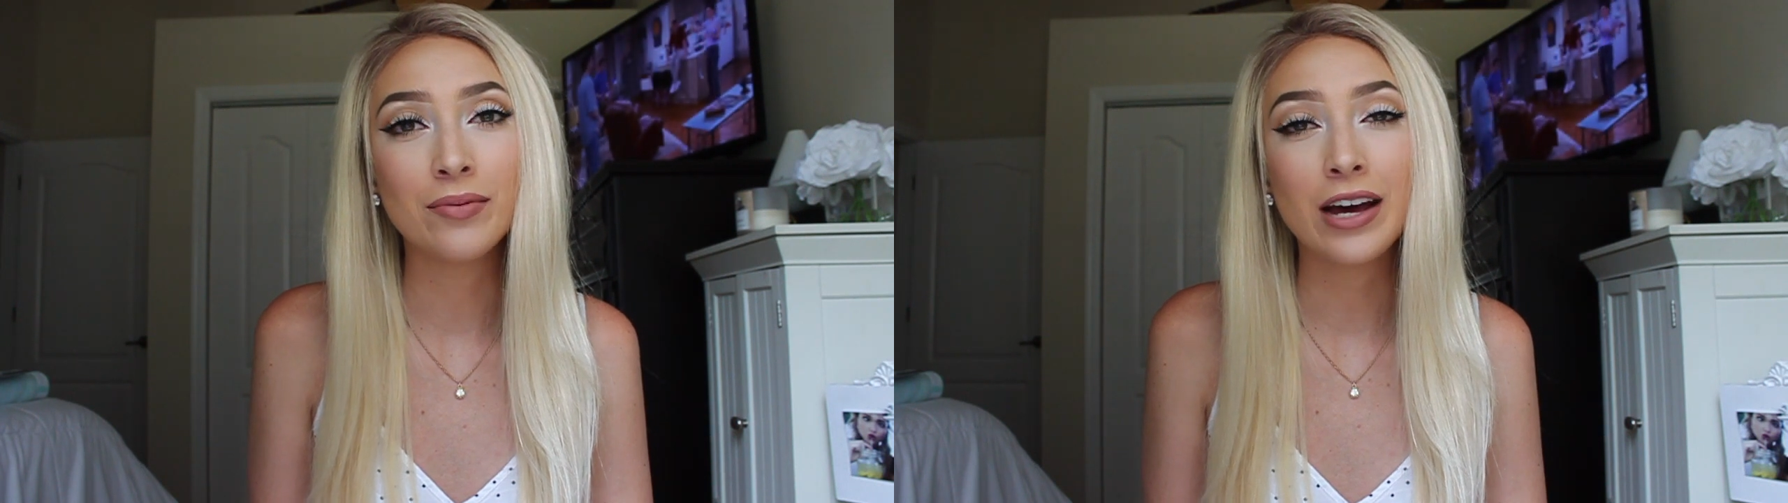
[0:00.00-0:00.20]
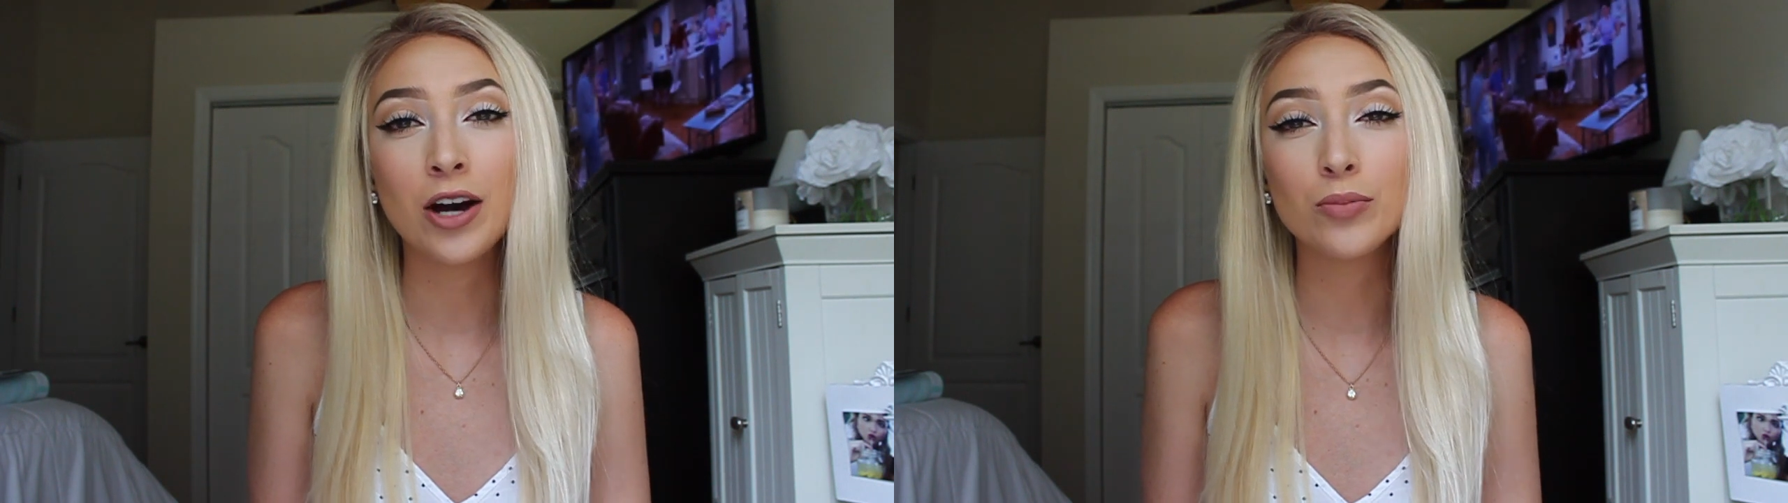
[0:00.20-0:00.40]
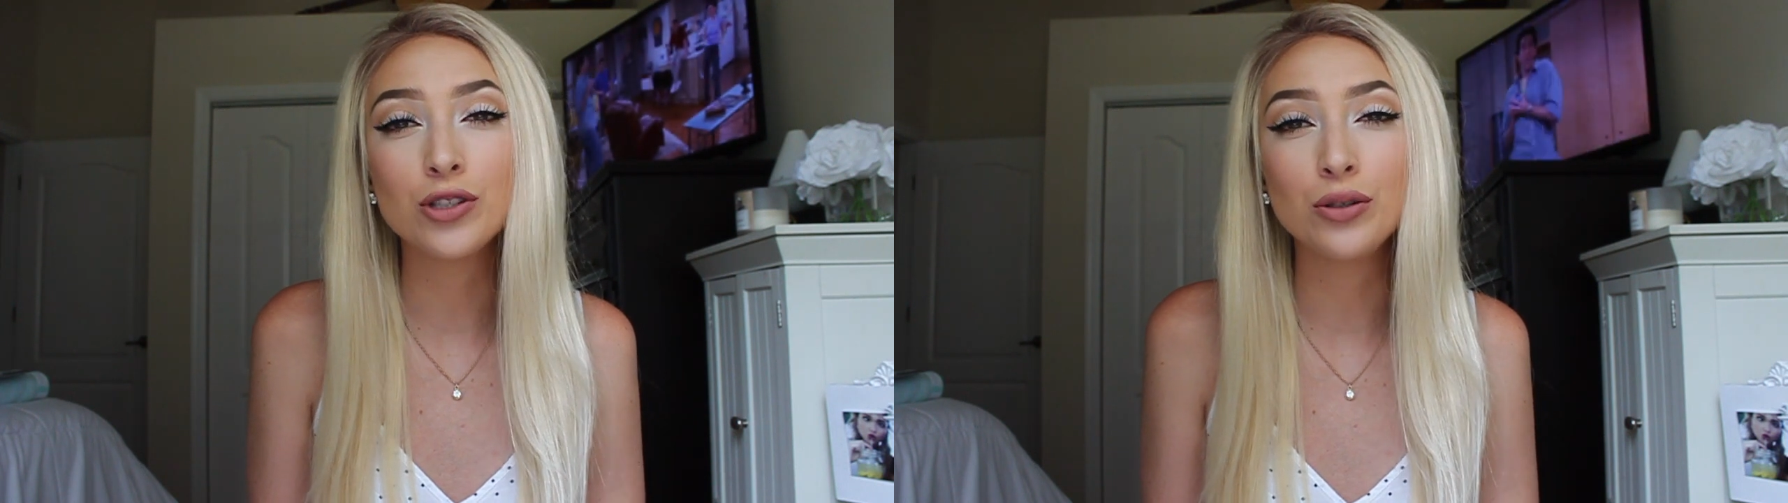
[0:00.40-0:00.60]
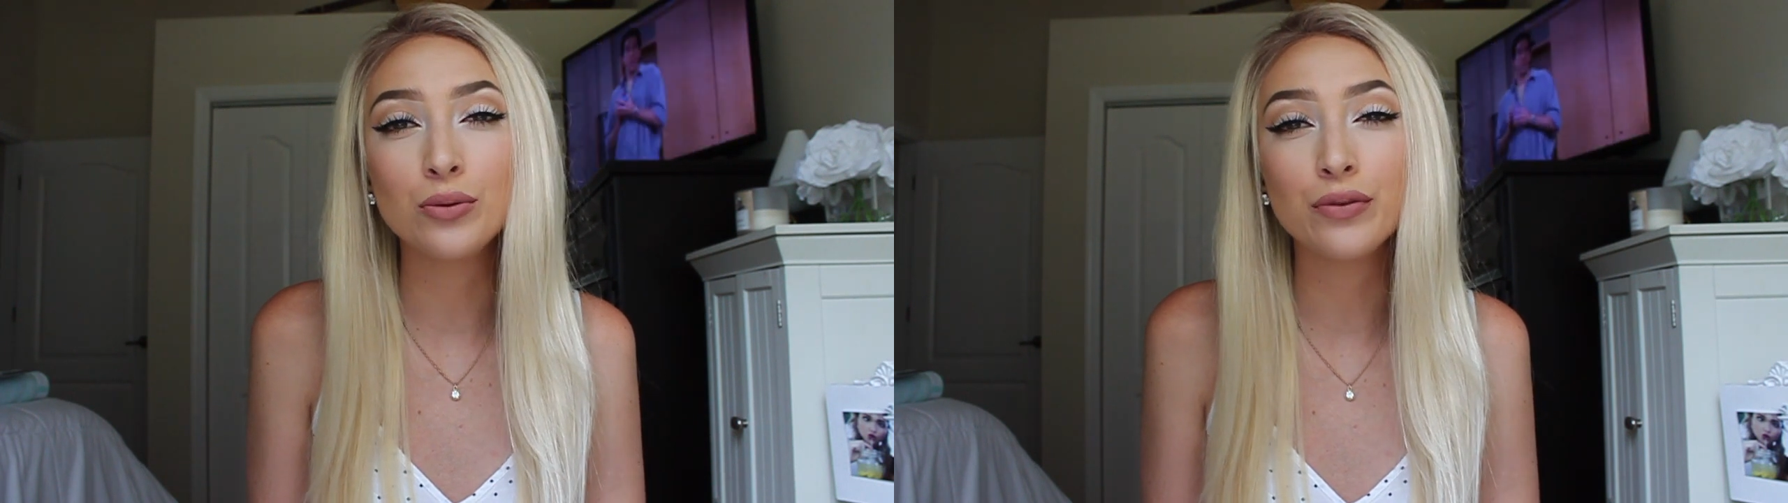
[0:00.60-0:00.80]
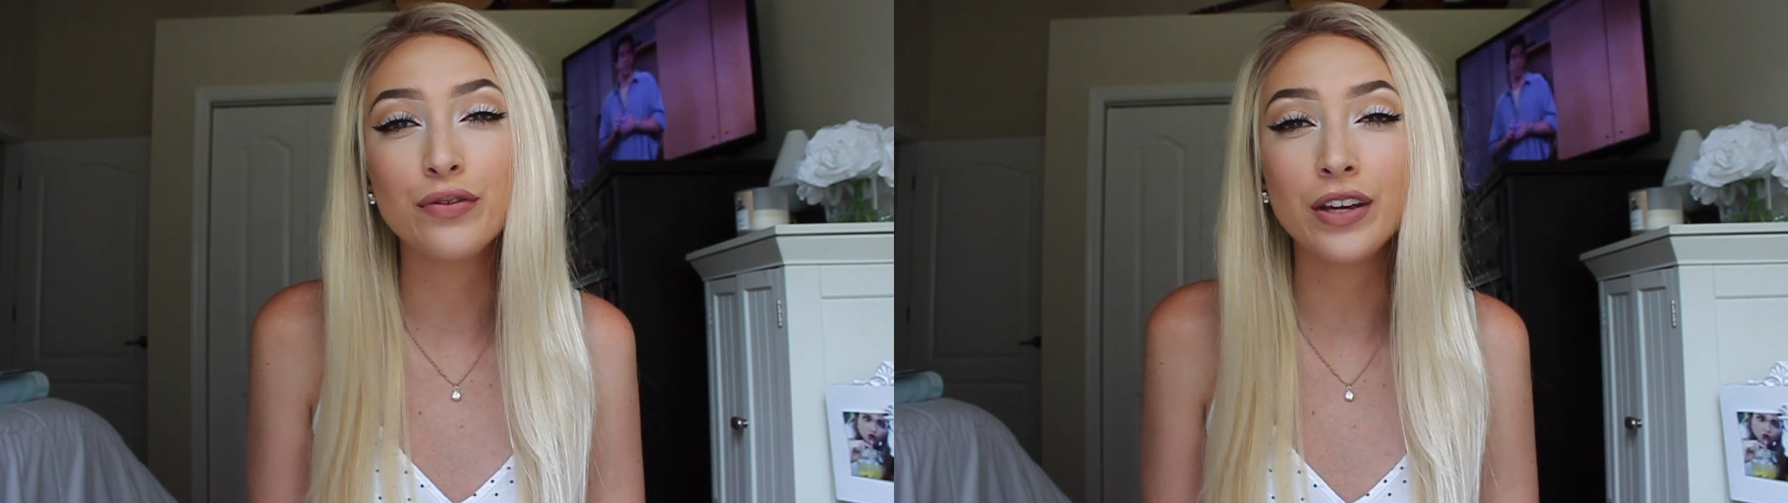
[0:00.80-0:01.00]
helps
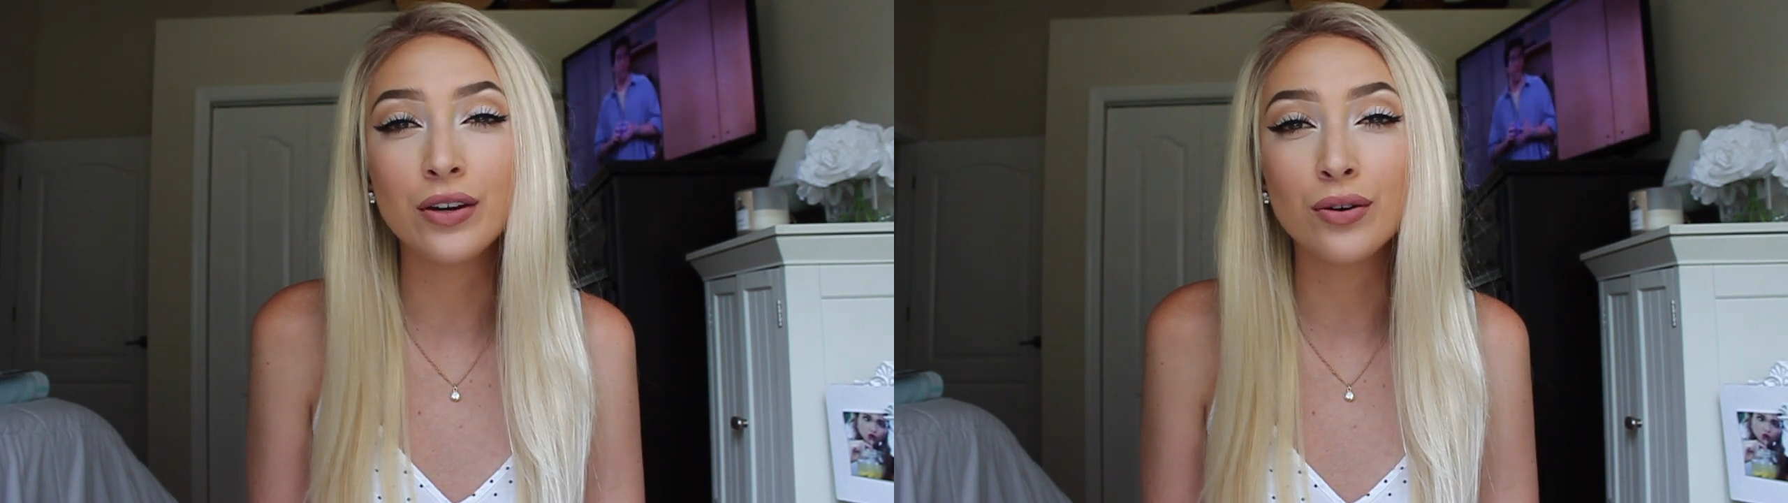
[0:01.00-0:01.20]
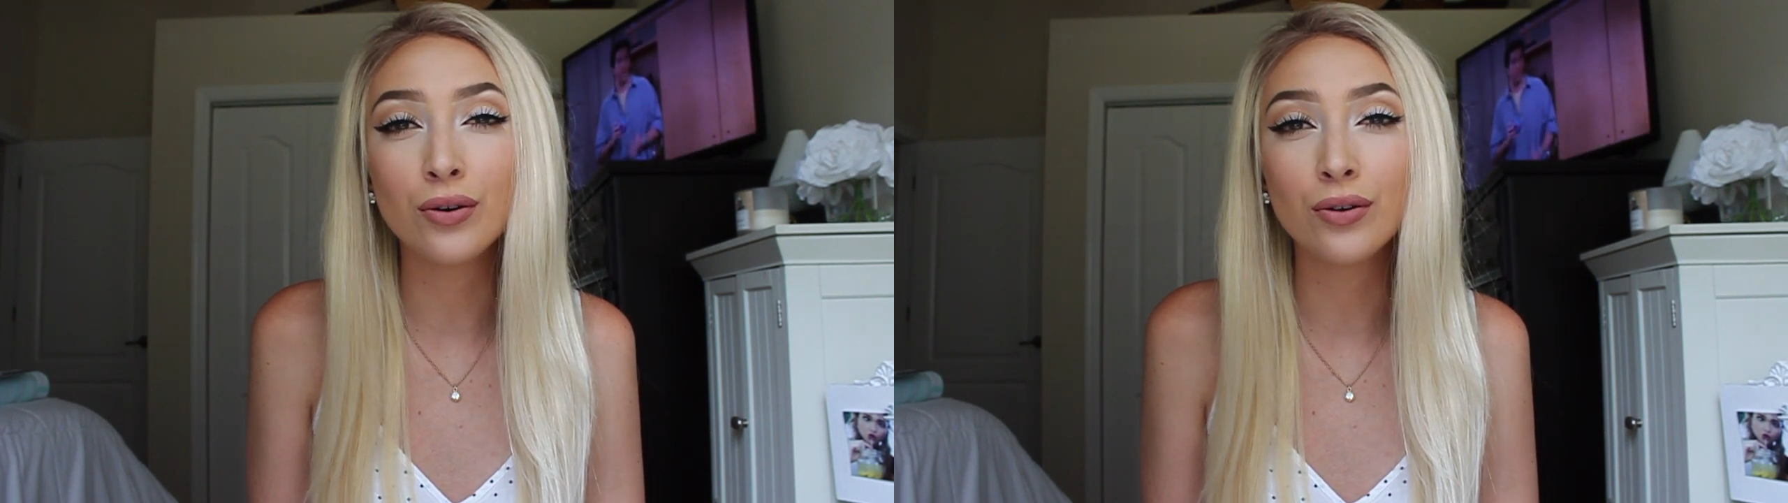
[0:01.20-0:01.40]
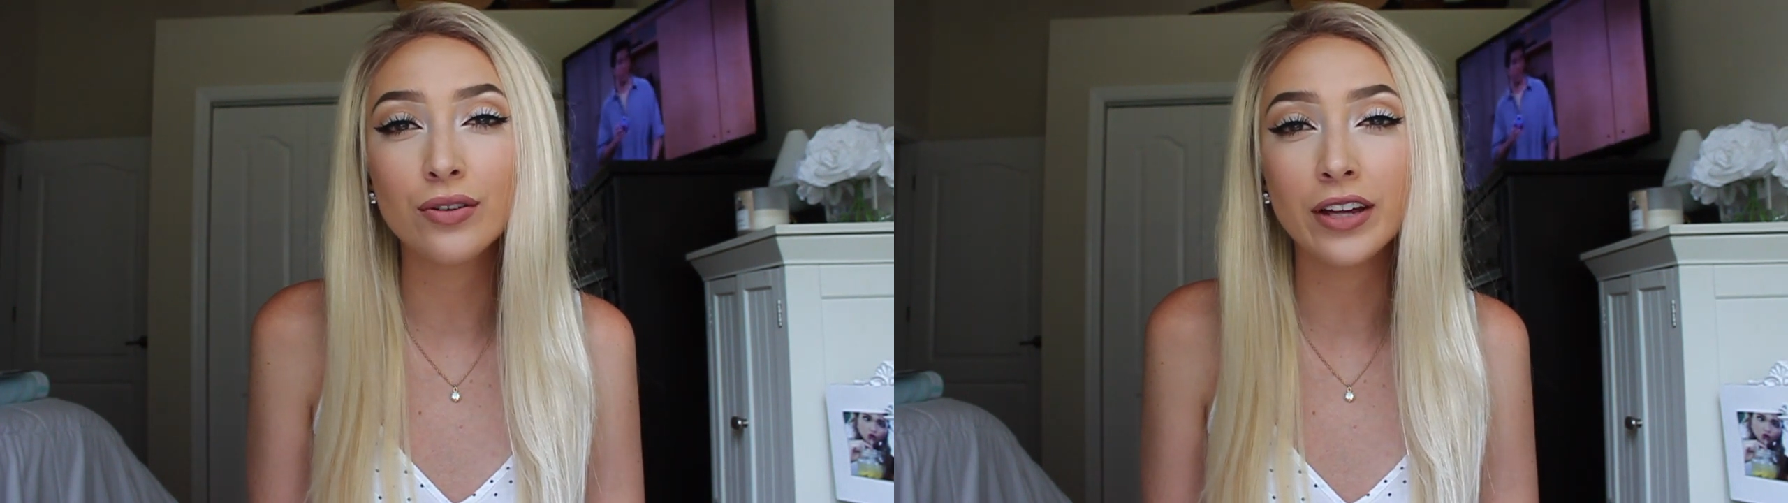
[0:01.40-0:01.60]
you feel